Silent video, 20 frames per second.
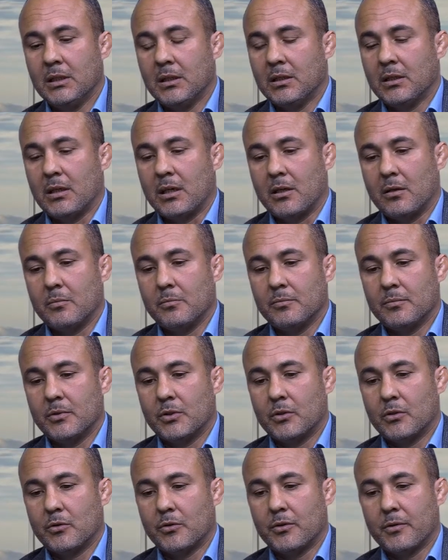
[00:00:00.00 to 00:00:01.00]
Yeah. Um,
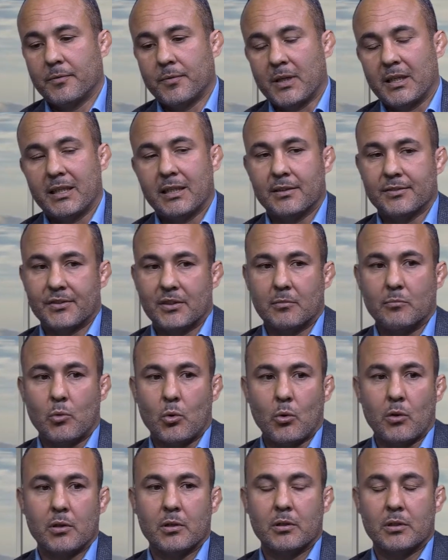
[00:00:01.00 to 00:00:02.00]
you know, you're financing
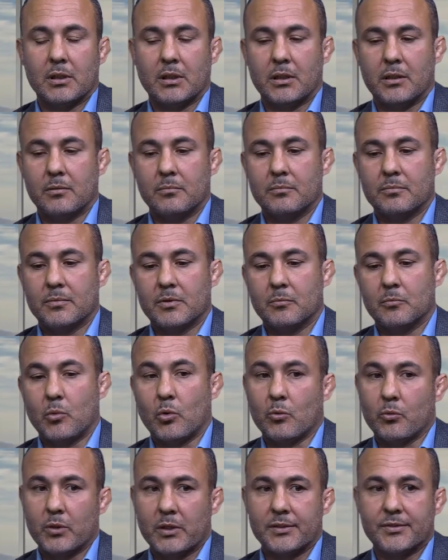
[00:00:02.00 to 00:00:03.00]
more, um,
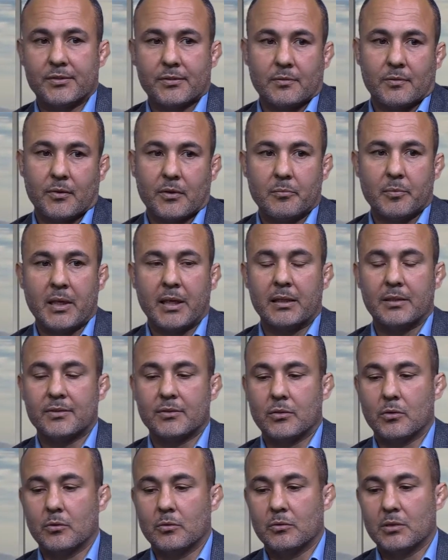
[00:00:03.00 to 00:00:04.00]
more risk for the bank,
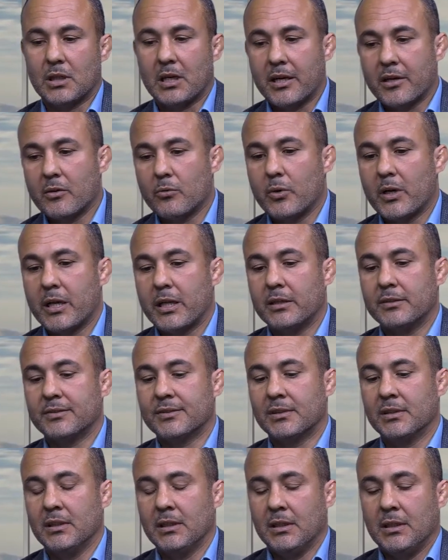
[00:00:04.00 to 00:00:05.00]
so higher
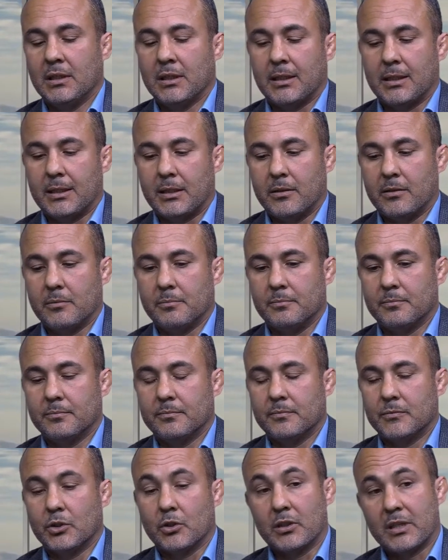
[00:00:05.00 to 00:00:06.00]
rate.
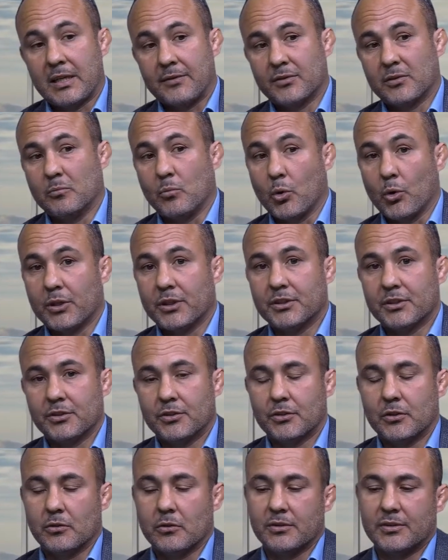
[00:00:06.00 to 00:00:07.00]
Um, you're going to have some mortgage
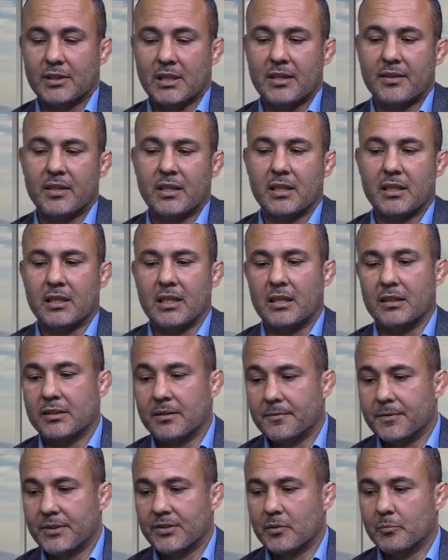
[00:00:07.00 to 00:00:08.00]
insurance. And I think it kind of
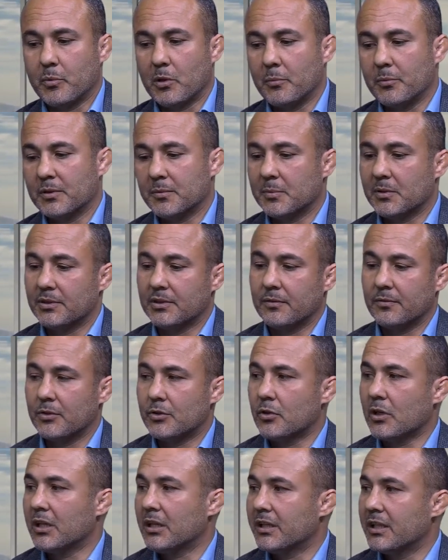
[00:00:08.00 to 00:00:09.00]
defeats the purpose because if you're
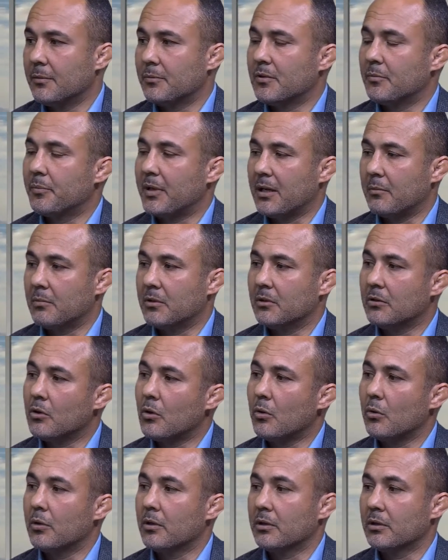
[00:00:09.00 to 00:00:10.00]
trying to keep the payment
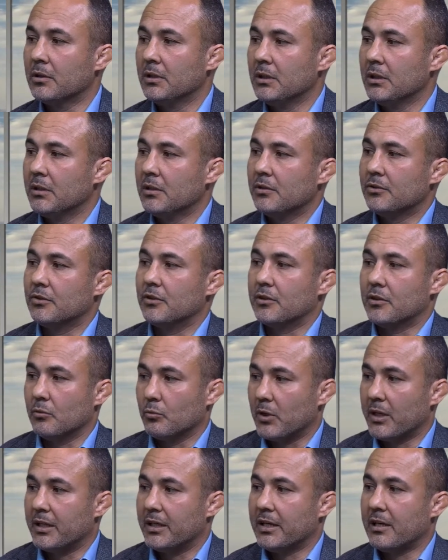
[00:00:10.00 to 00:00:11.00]
lower so you can
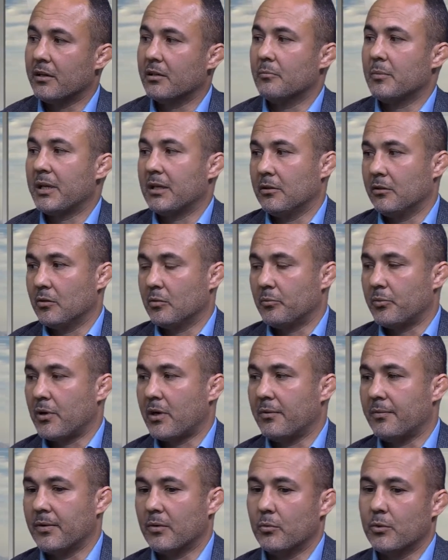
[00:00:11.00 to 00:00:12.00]
rent it out and make a little
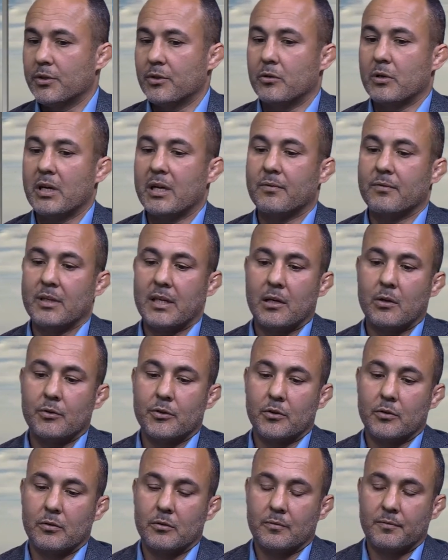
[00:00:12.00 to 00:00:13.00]
profit, when you have now
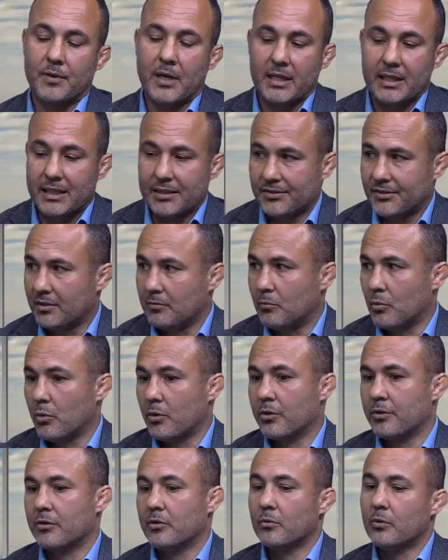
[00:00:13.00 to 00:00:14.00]
you're financing
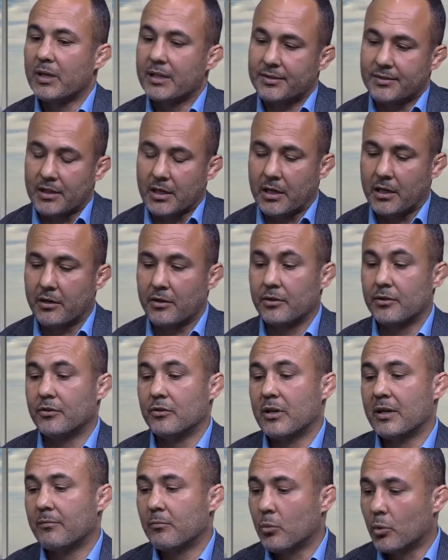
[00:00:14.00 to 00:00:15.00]
more, your rate's higher,
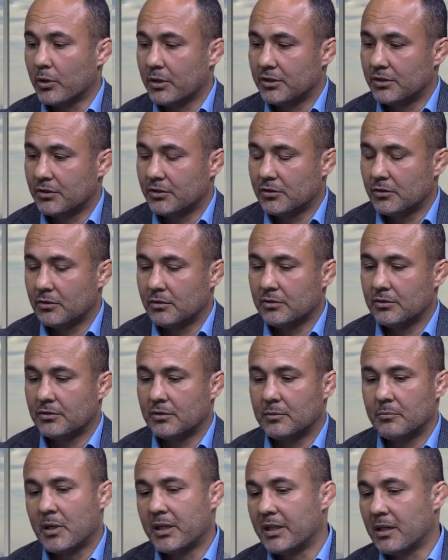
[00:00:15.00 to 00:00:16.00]
you have mortgage insurance.
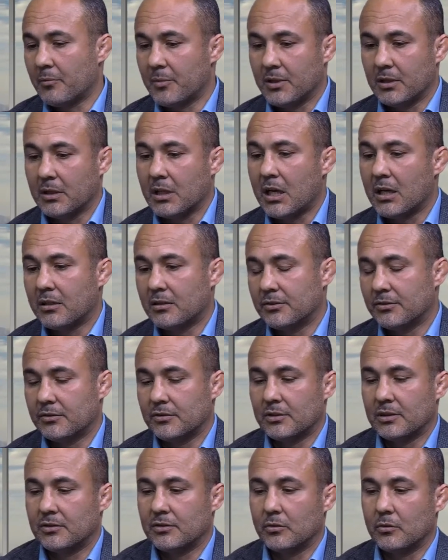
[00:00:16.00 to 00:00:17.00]
It might not be a lot
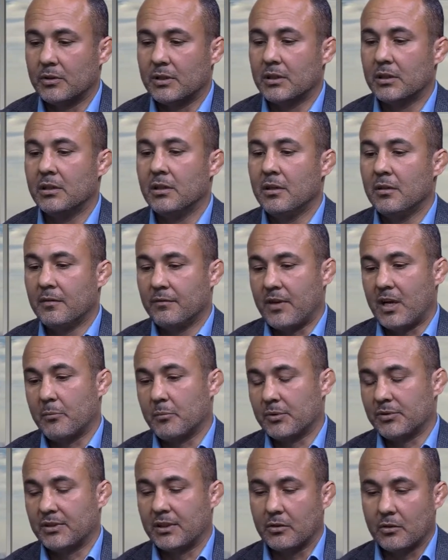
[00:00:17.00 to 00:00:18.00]
because it's only
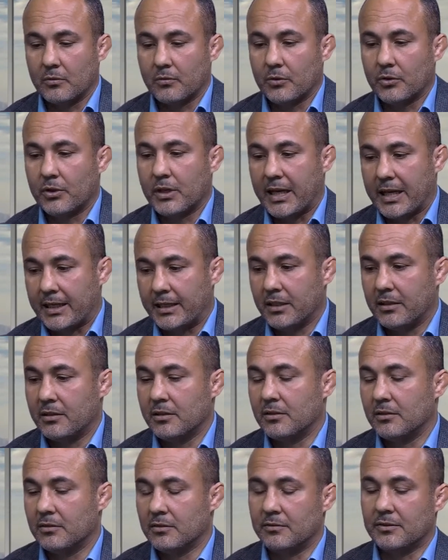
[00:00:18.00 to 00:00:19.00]
5% over
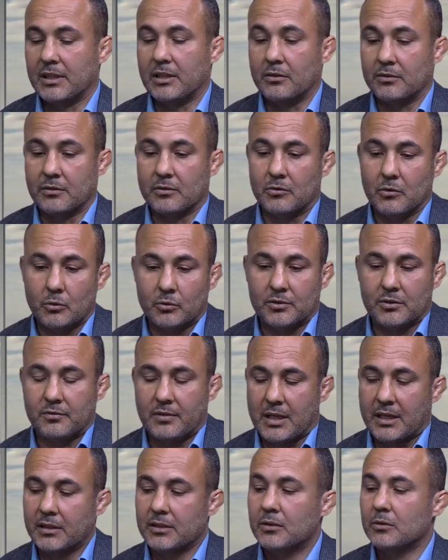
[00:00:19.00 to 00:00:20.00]
80 loan to
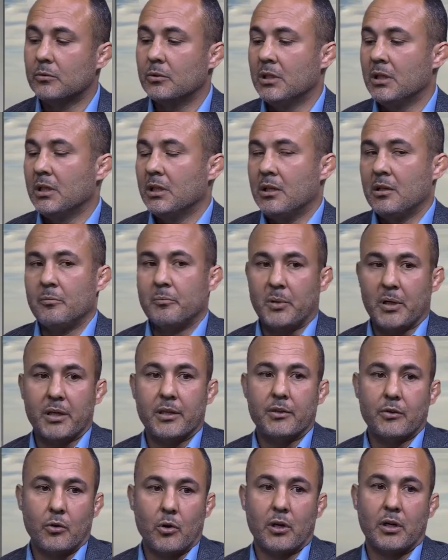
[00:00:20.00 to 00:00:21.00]
value,
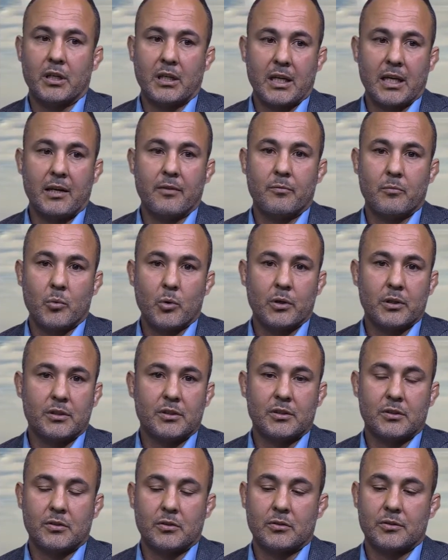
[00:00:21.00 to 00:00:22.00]
but you are going to have
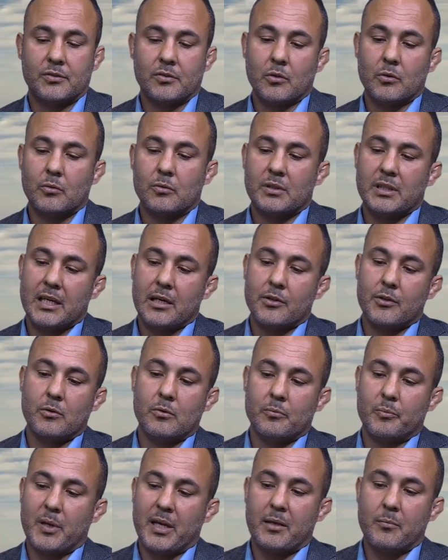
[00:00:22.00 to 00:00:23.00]
mortgage insurance. So now
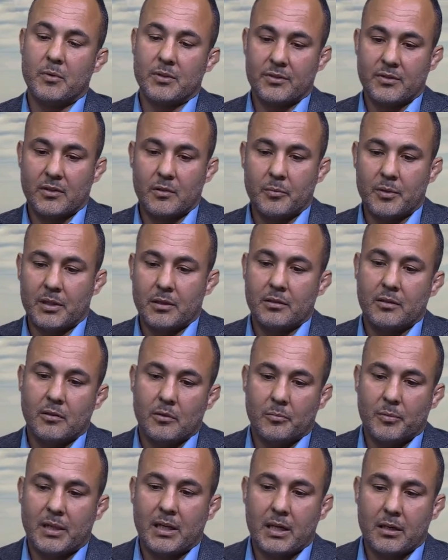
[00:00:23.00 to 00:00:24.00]
your payment's going to be a
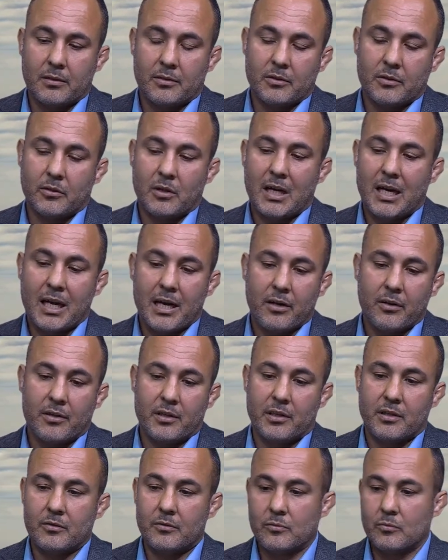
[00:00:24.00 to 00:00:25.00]
little bit you know higher
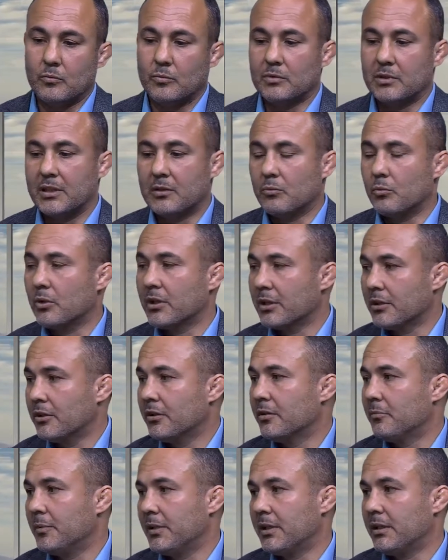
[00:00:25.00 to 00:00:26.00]
than it, than what it
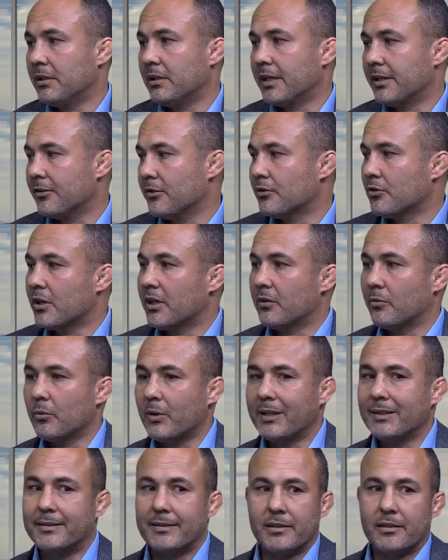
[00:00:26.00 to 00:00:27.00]
could be, and you're trying to
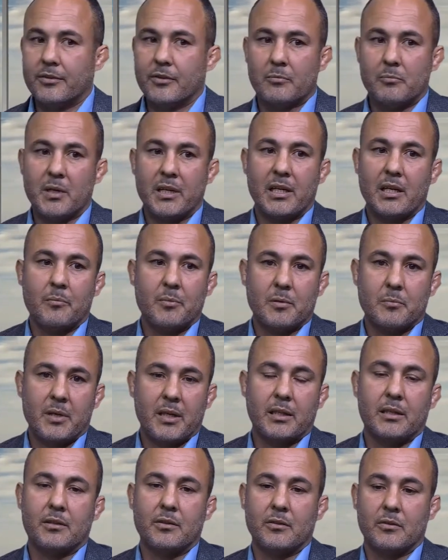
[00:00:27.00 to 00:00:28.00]
rent it. You might not be
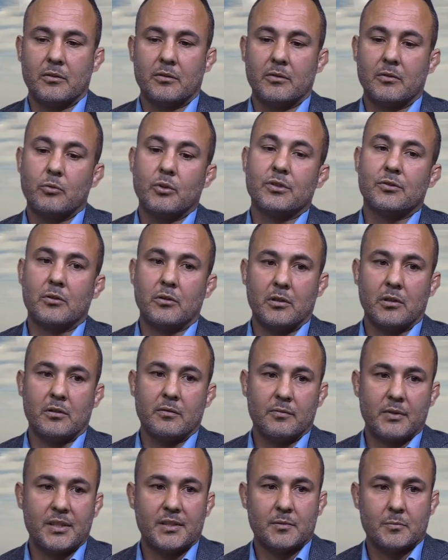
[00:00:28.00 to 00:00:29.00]
making the, the return on
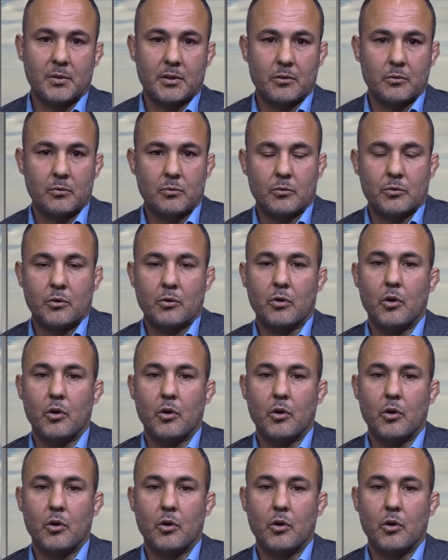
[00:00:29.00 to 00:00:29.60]
investment you, you're